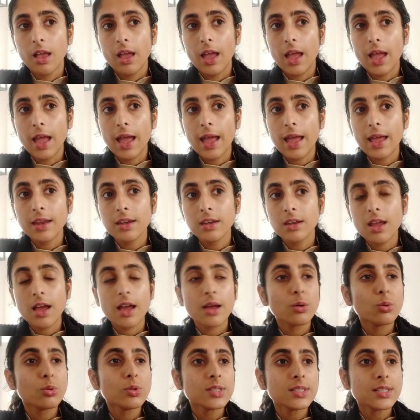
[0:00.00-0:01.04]
And I
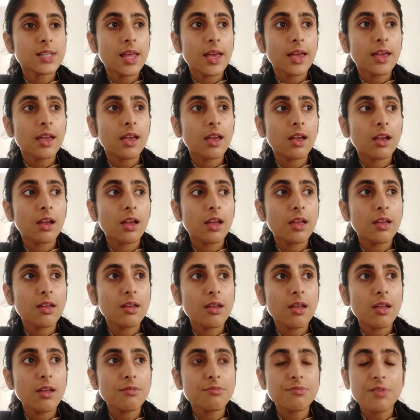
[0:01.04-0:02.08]
was like,
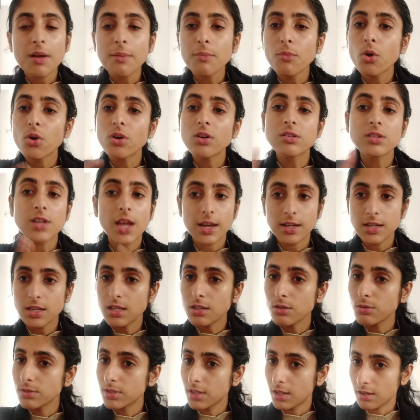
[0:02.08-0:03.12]
if I'm already
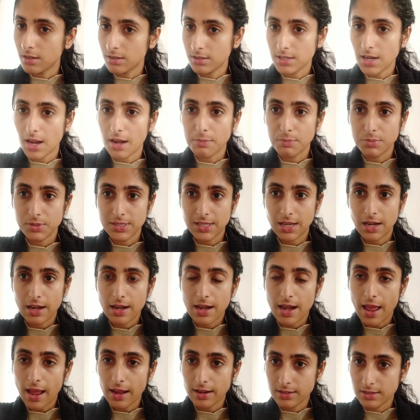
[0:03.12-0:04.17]
using a 10%
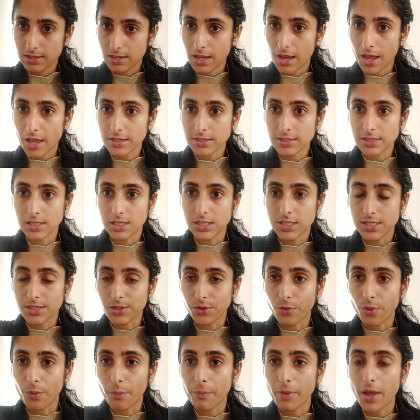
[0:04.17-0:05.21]
lactic acid
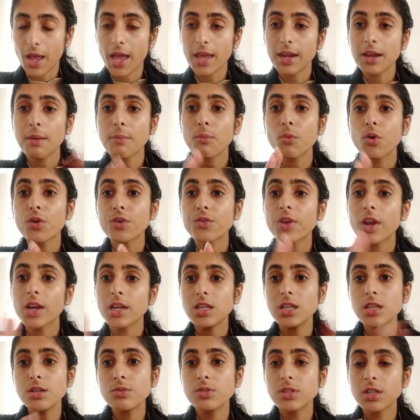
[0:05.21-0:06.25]
serum and I'm already
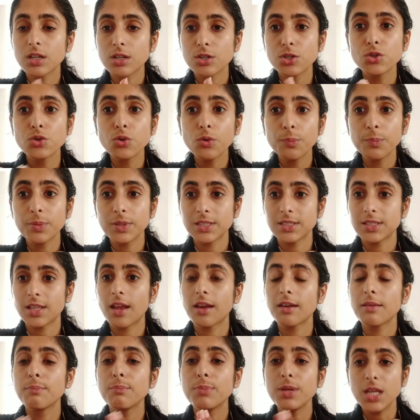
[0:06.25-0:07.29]
using a
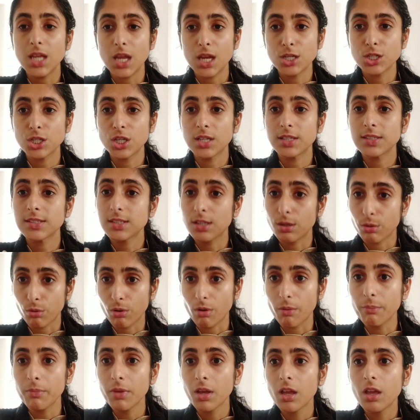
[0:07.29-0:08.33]
2% BHA
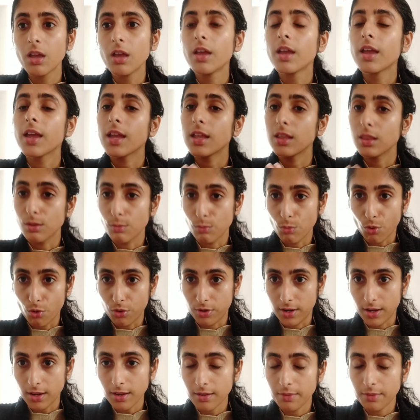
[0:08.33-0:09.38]
serum in the morning,